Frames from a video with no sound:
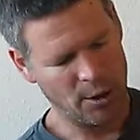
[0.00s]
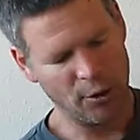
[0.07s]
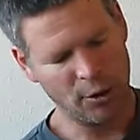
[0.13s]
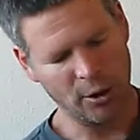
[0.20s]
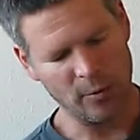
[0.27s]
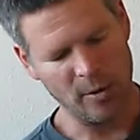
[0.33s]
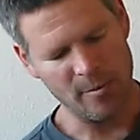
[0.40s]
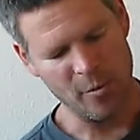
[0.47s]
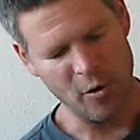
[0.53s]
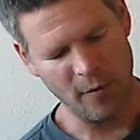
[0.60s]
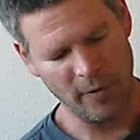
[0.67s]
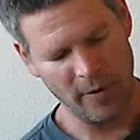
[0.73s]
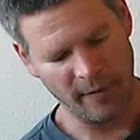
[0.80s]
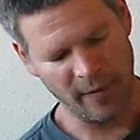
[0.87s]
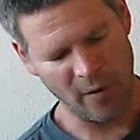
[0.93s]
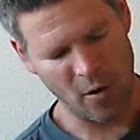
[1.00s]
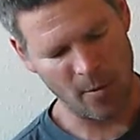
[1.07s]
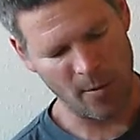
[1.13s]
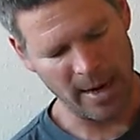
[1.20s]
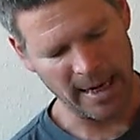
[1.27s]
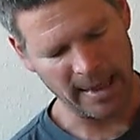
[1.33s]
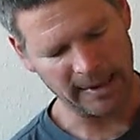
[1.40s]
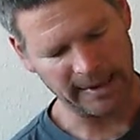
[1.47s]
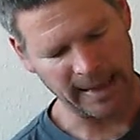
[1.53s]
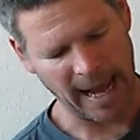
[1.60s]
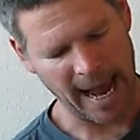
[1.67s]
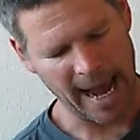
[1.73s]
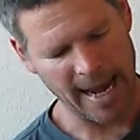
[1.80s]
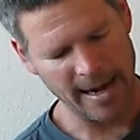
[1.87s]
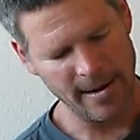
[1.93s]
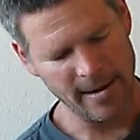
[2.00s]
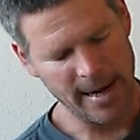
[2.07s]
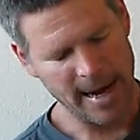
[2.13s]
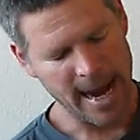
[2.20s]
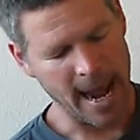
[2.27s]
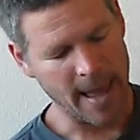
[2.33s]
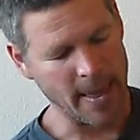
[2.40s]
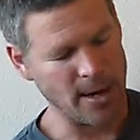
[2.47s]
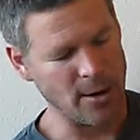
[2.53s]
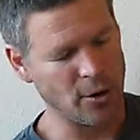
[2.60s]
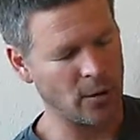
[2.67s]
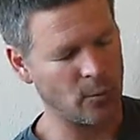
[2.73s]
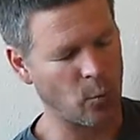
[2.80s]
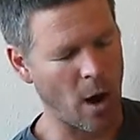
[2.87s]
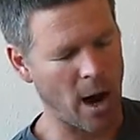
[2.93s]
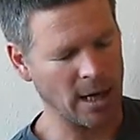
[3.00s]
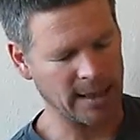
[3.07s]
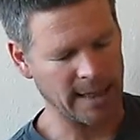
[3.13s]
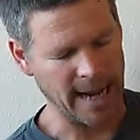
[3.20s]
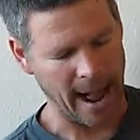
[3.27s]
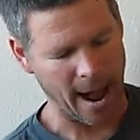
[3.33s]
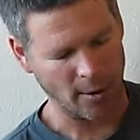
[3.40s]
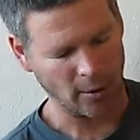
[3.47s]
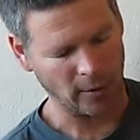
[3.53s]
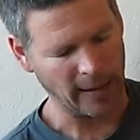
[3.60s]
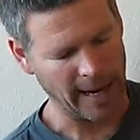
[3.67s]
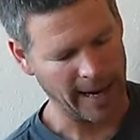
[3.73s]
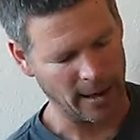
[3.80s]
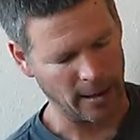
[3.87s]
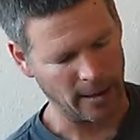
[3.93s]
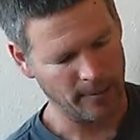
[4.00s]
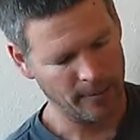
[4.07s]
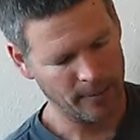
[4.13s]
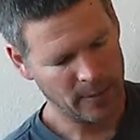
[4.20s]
you could remove the foam inside, and then you could wash the outer layer.